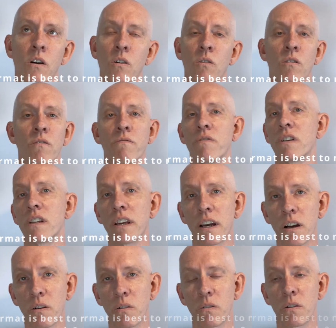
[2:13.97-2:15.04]
or a
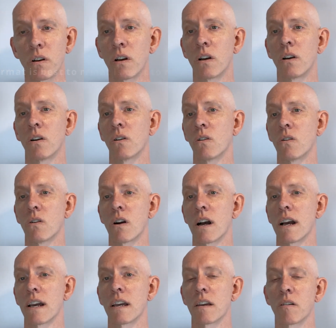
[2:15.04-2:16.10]
video or
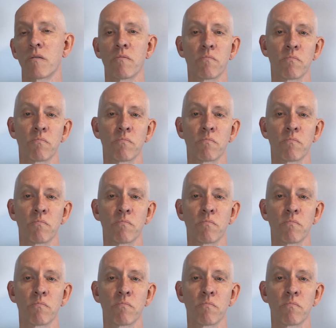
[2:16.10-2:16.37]
a